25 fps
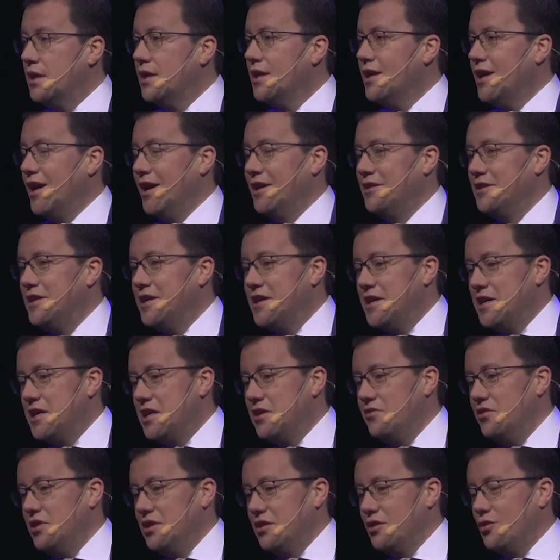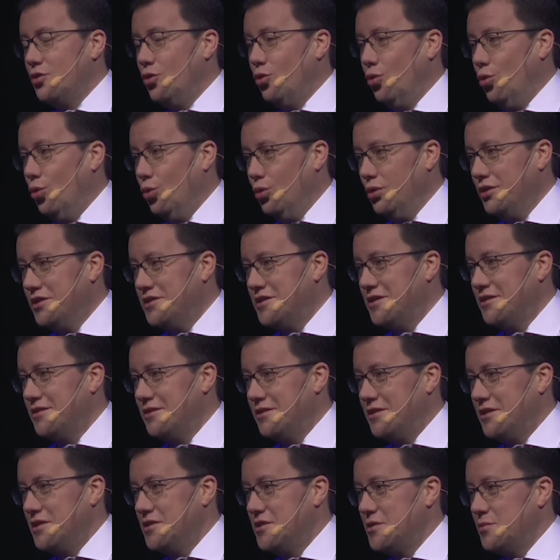And they even called
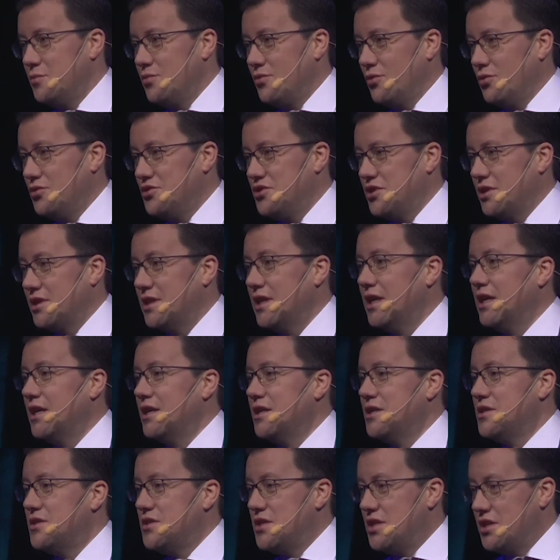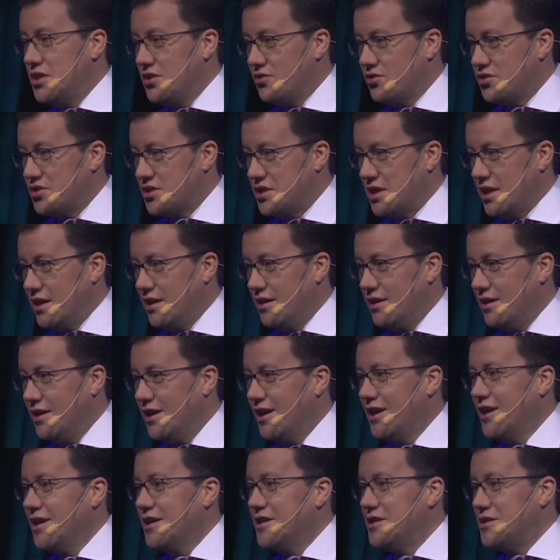this project Sergiy.
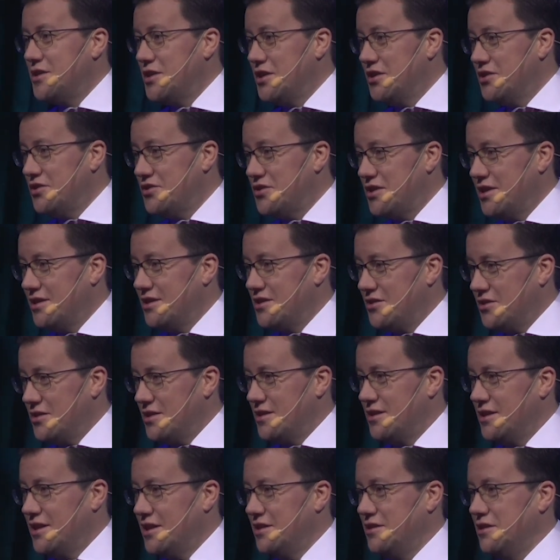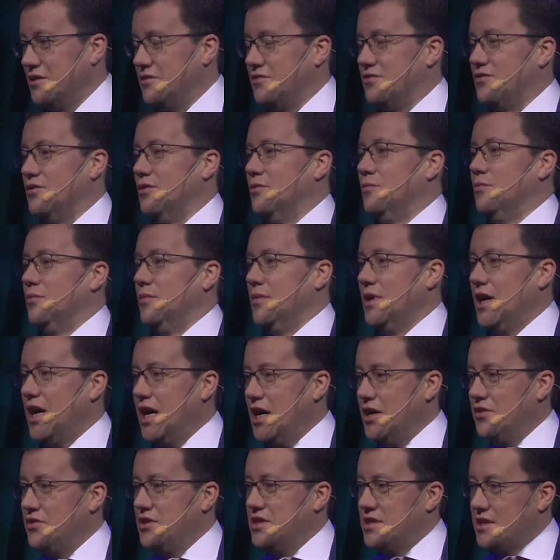Sergiy, translated from
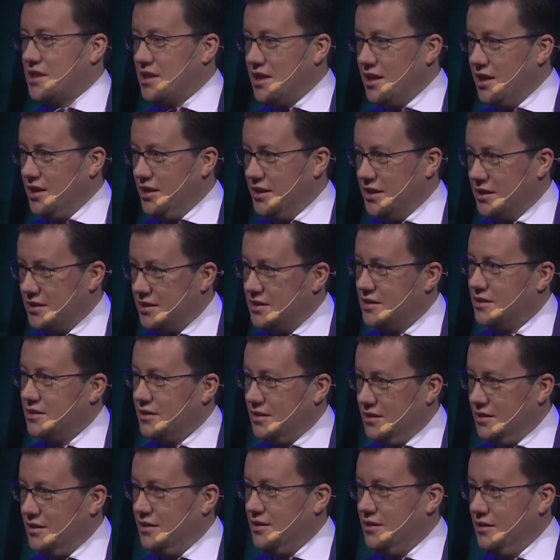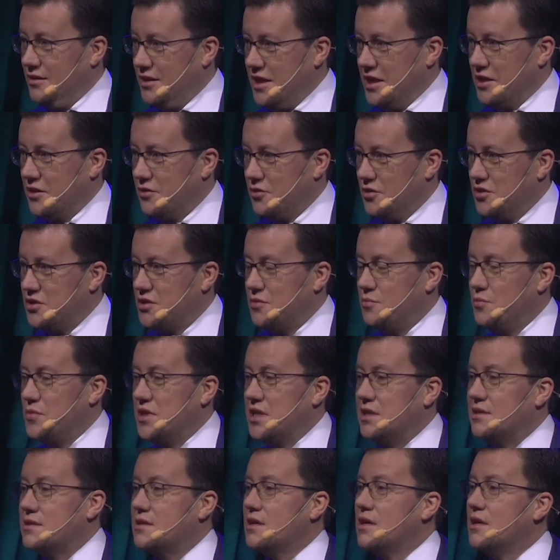Irish Gaelic language,
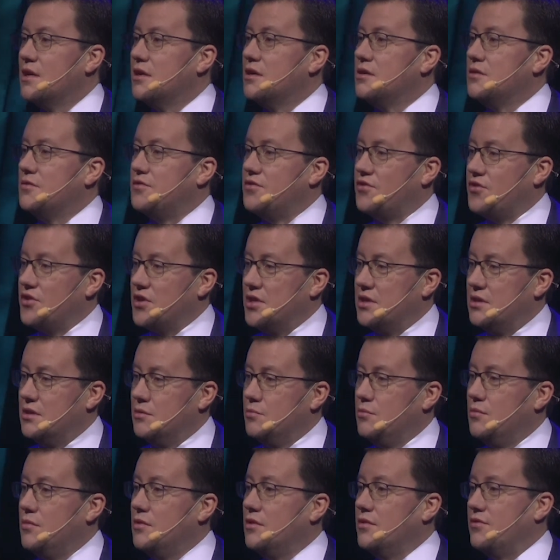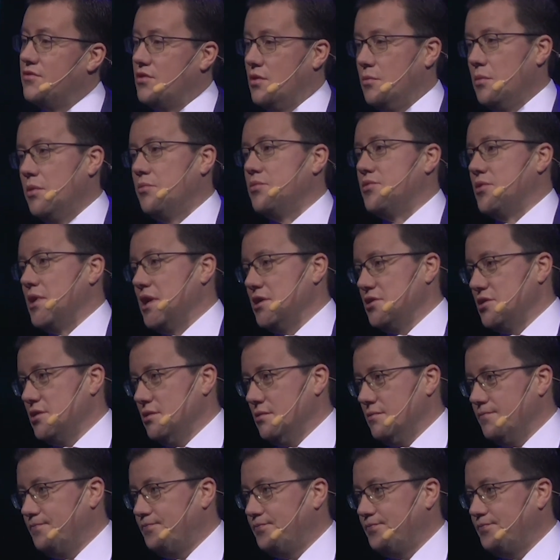means freedom from oppression.